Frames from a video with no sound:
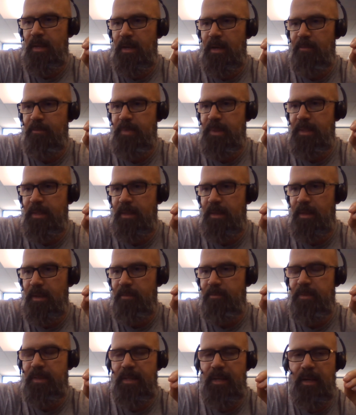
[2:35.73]
of being
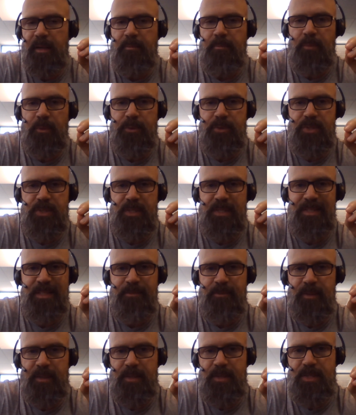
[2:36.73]
of the utmost
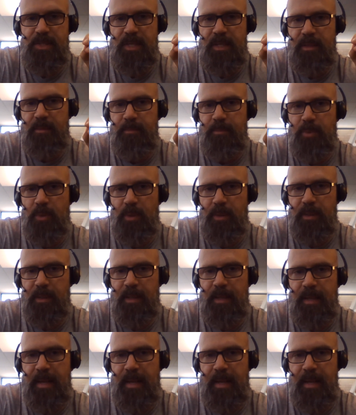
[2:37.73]
significance and important